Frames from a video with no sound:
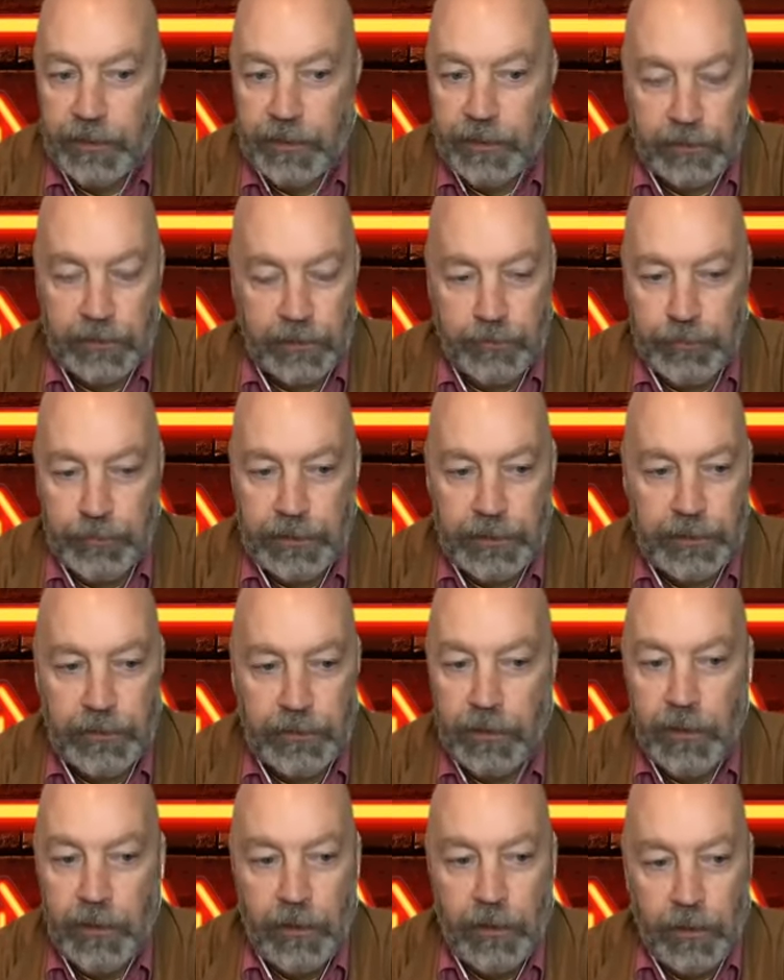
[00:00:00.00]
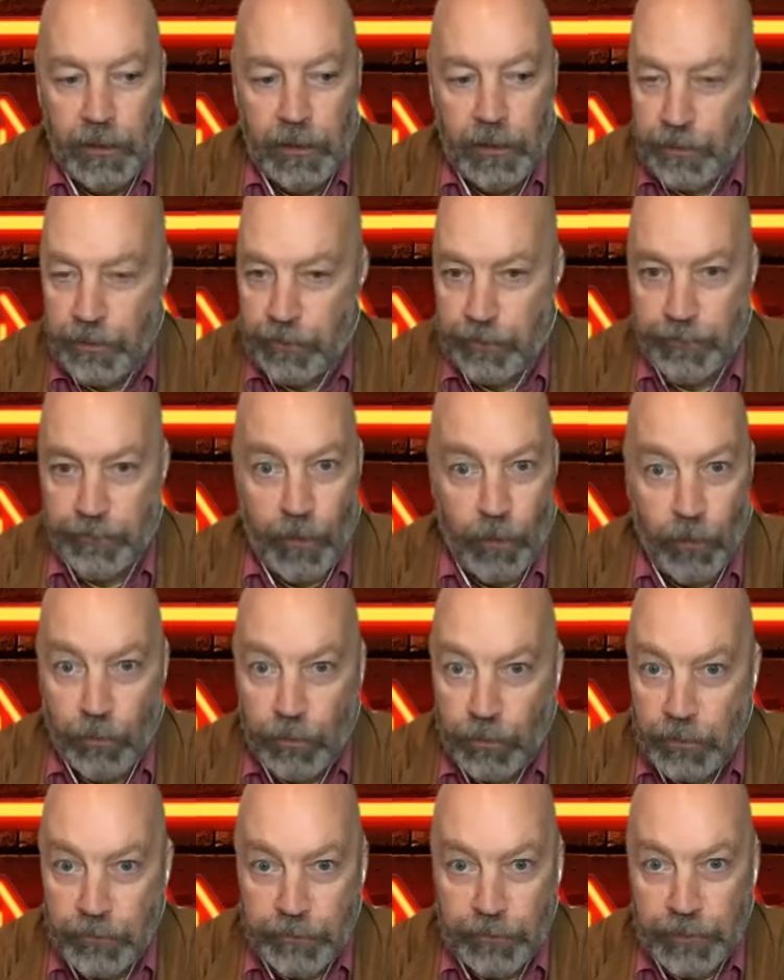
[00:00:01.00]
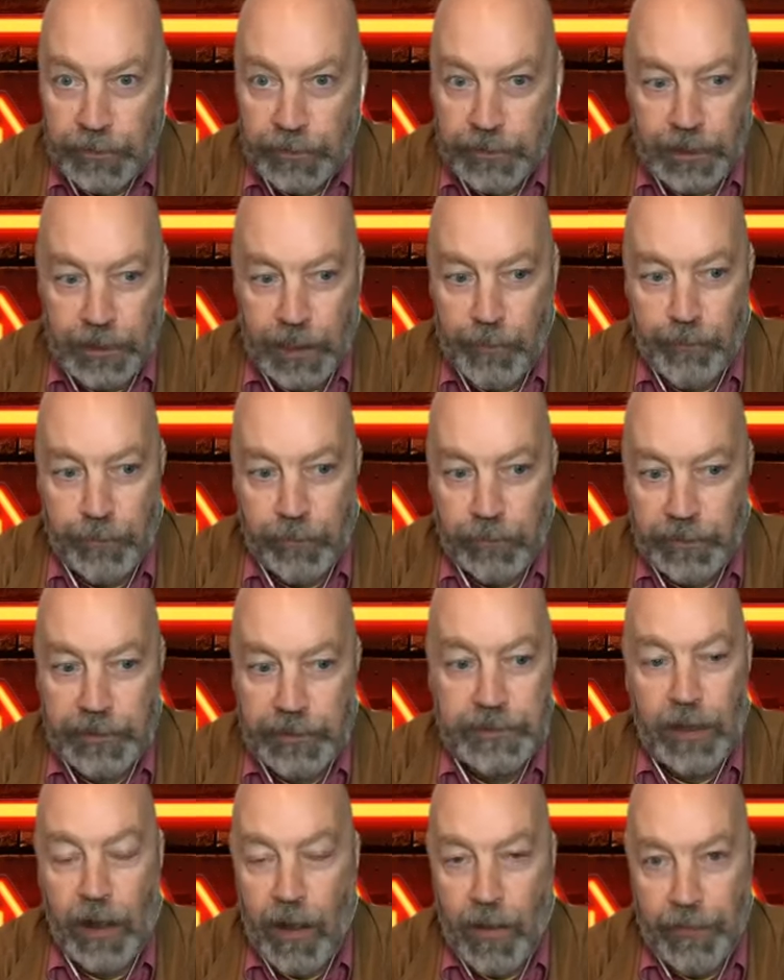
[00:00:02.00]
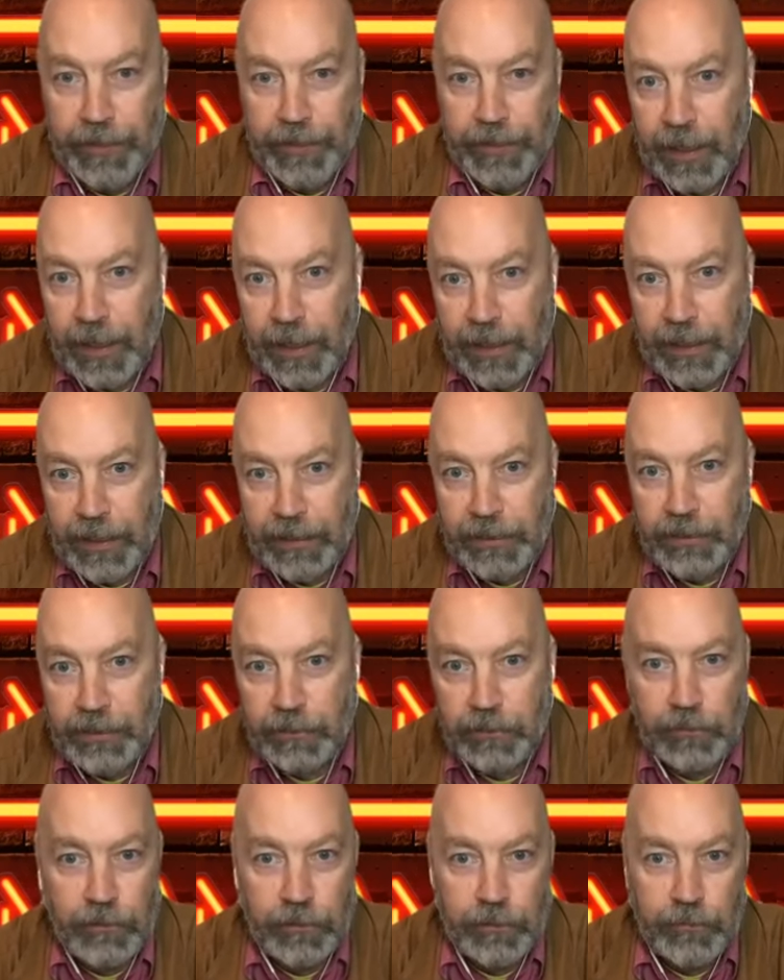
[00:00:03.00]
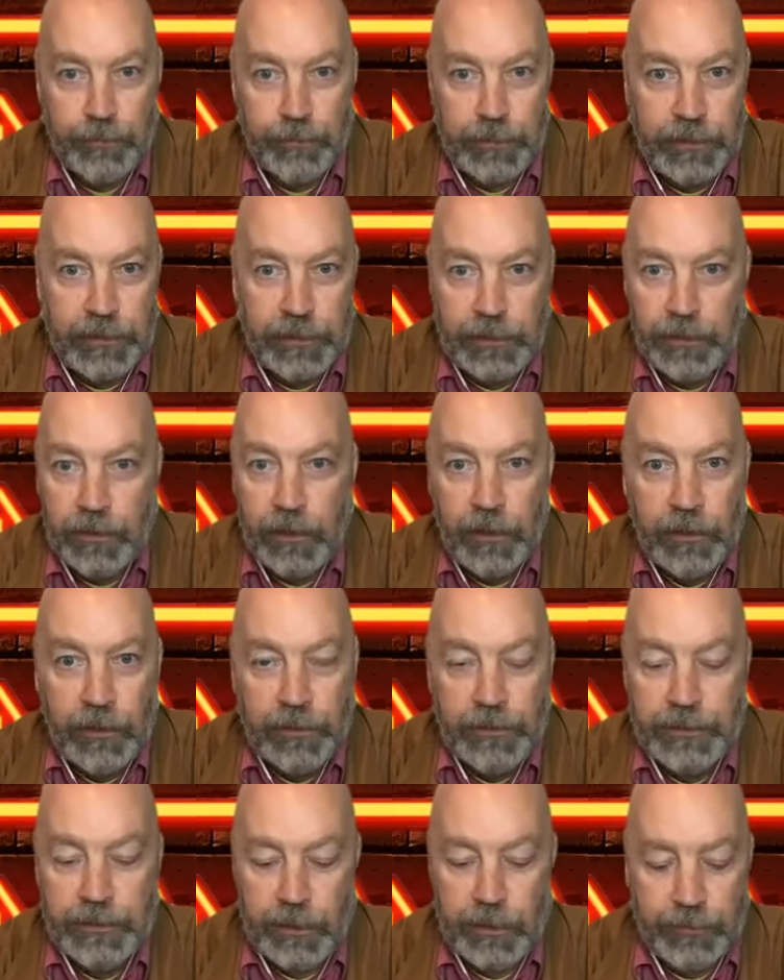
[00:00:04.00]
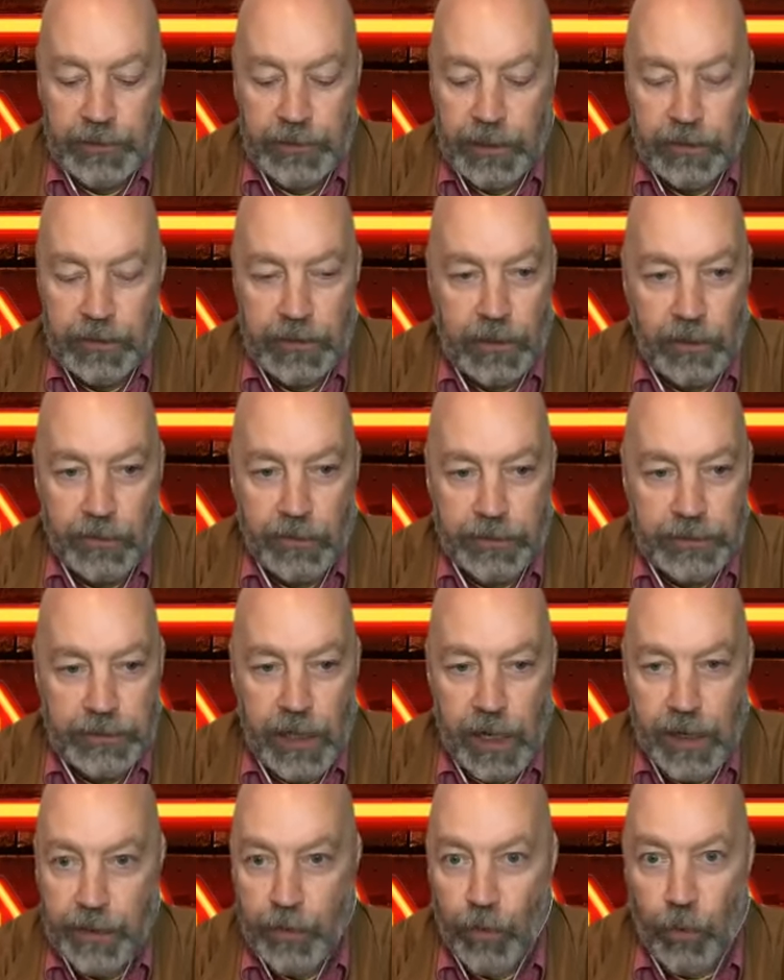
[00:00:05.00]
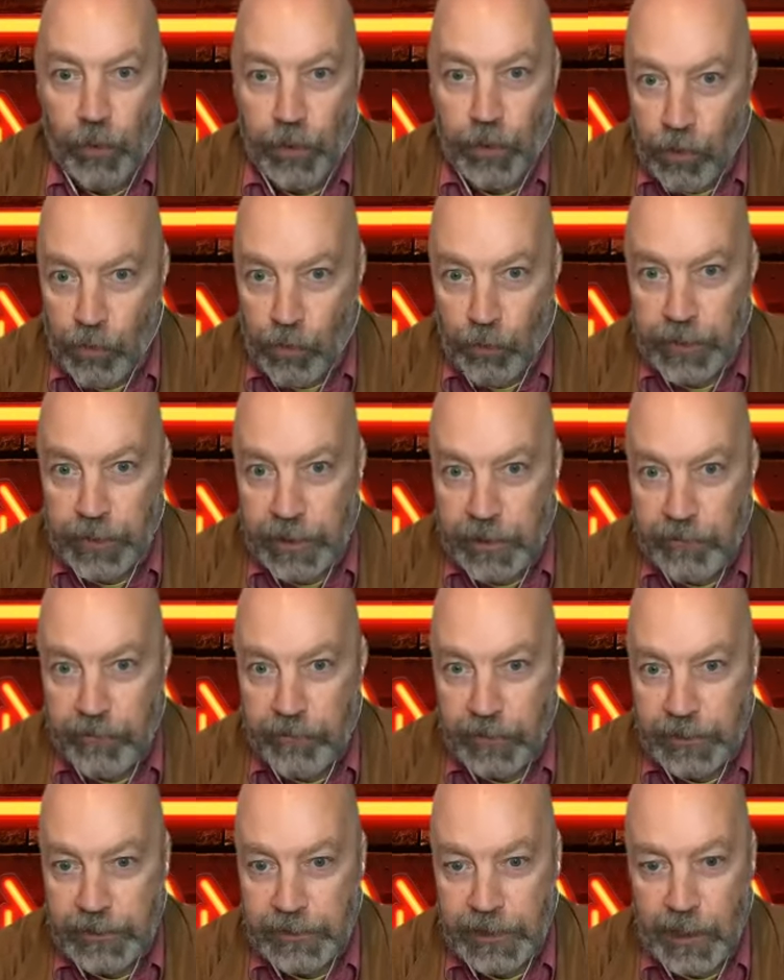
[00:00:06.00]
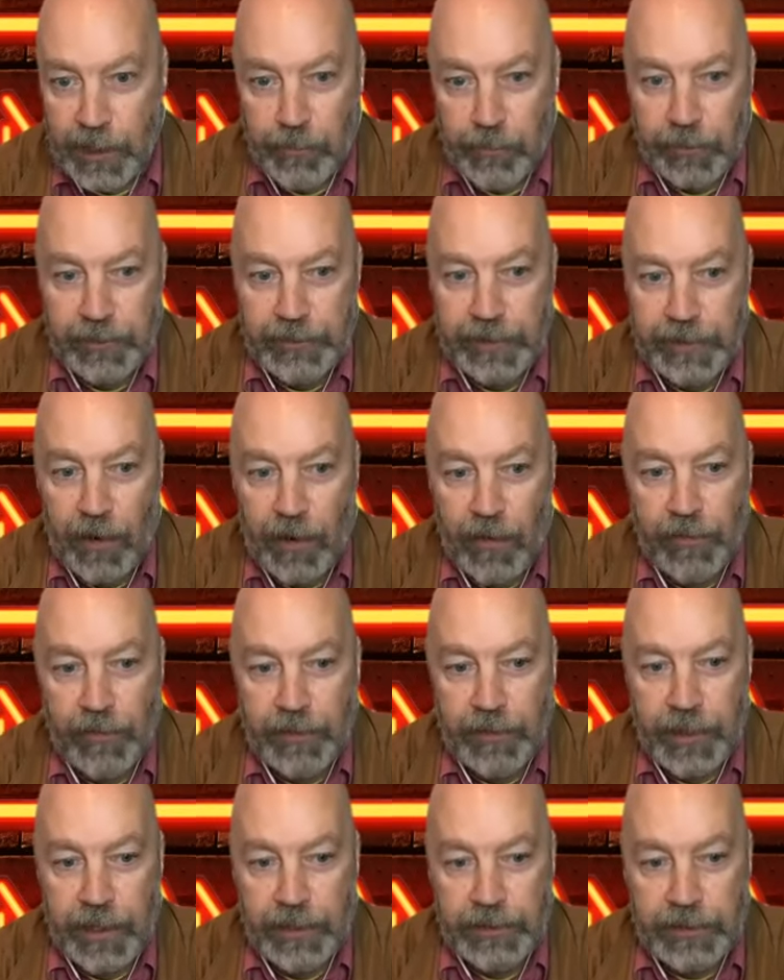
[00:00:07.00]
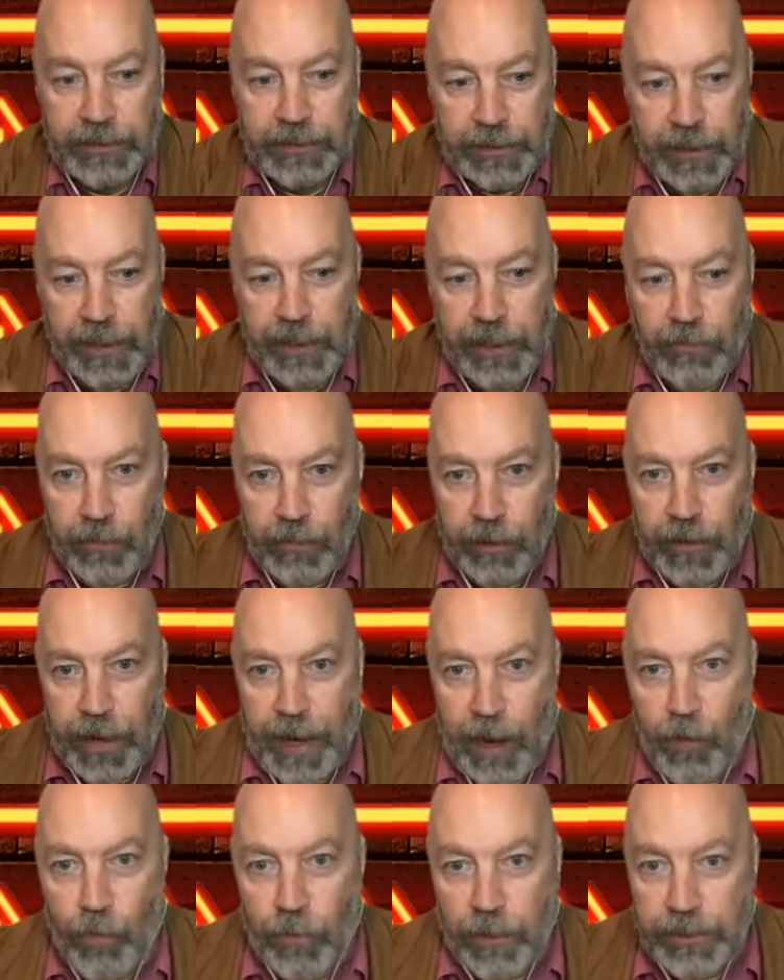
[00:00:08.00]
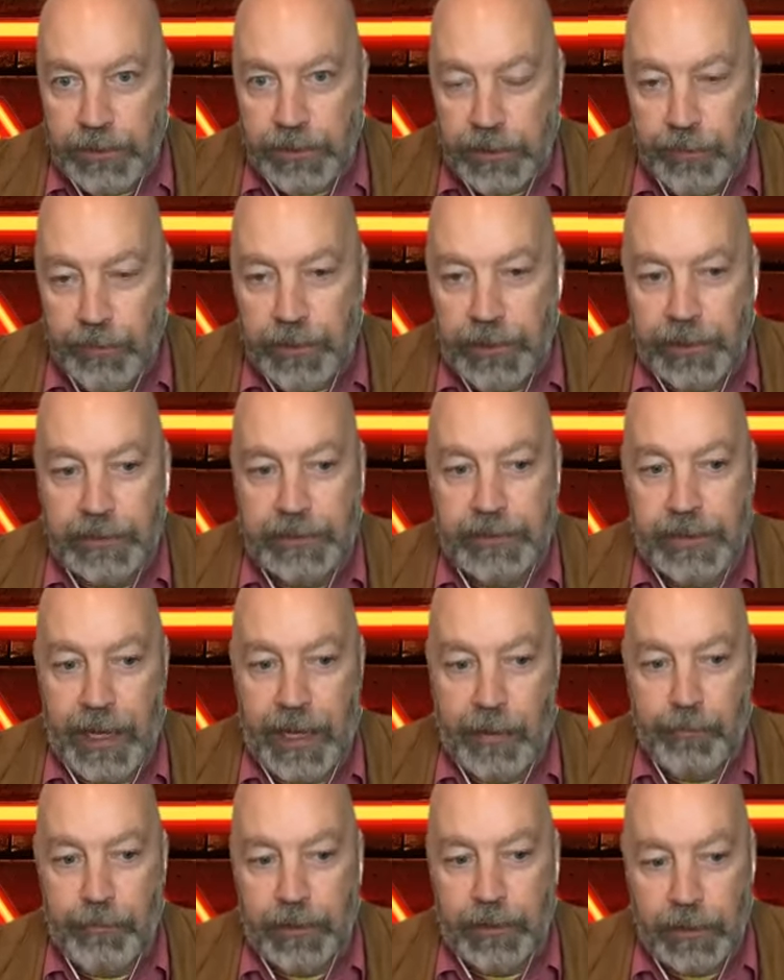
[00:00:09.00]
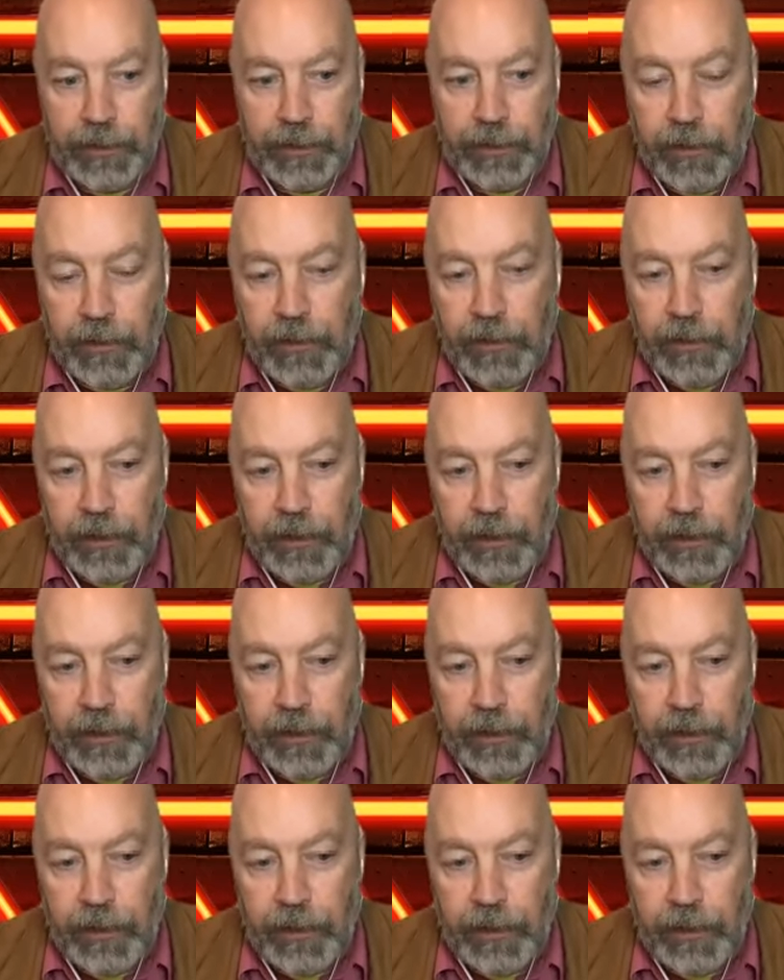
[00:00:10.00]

It could be your phone, for example, is on the edge. It could be some technology on an oil rig, for example, is out at the edge. It's anywhere out where something is happening.